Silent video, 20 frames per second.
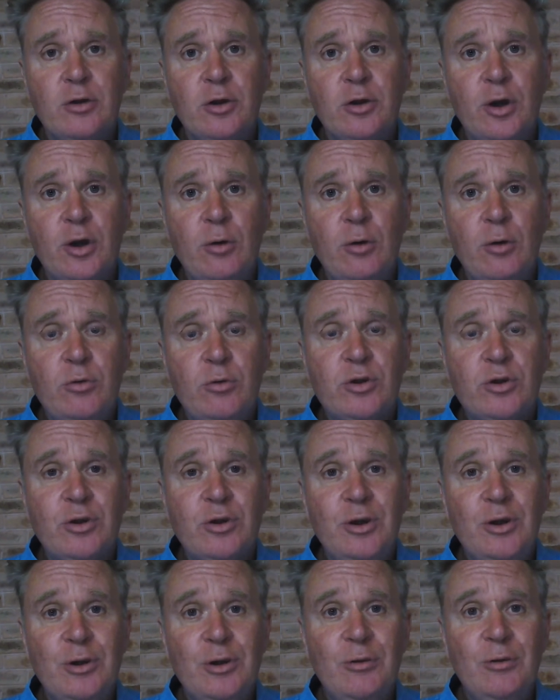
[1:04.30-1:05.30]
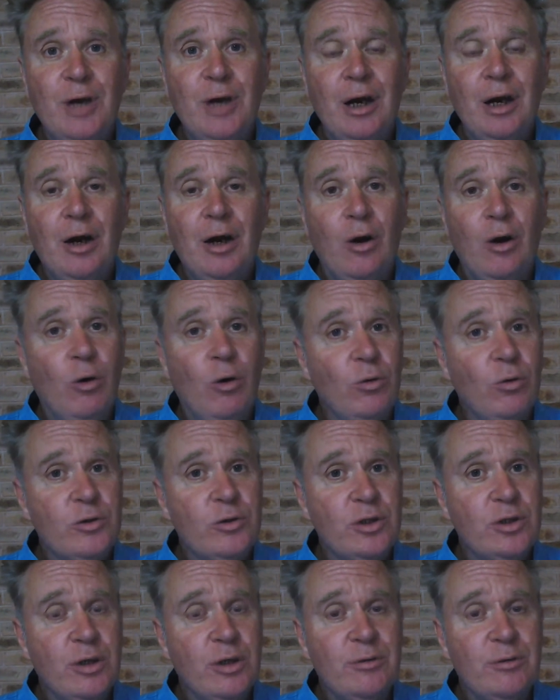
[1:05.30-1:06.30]
those who
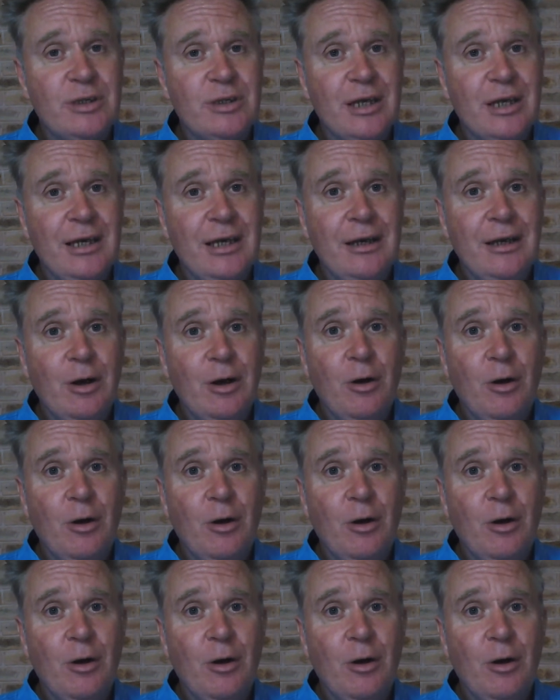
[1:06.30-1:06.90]
also say